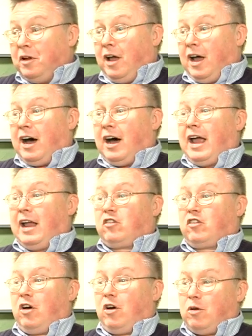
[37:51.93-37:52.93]
And
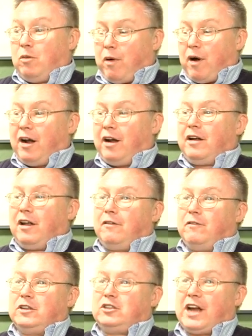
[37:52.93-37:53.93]
so part
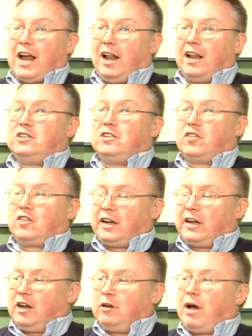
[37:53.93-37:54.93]
of the challenge is
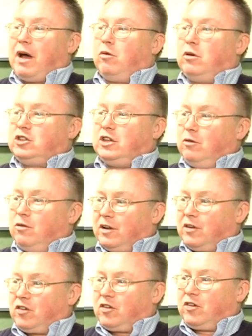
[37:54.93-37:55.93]
thinking about, well, gee,
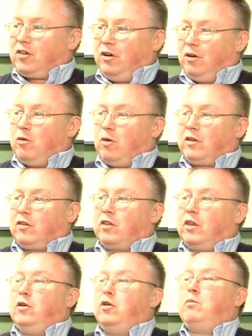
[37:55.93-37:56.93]
what's
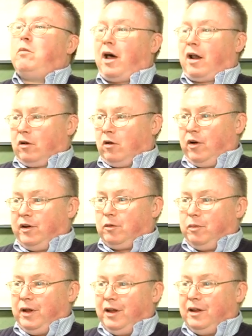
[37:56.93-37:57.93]
the new model going to
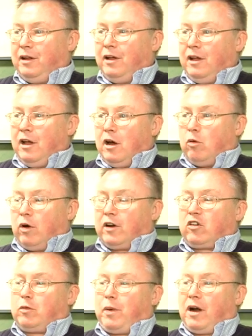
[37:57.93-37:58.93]
be? We're
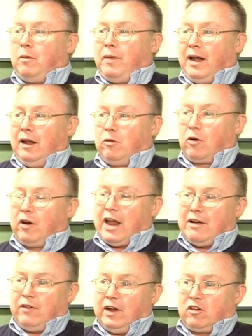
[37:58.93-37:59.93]
experimenting. We're going to
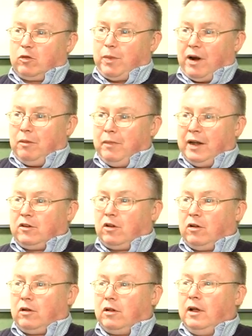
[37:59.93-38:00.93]
have an
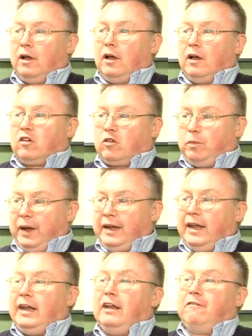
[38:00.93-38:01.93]
experimental
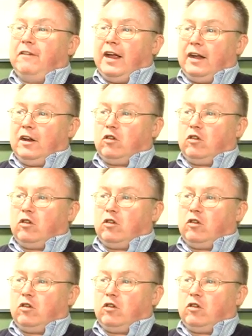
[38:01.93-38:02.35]
speaking event in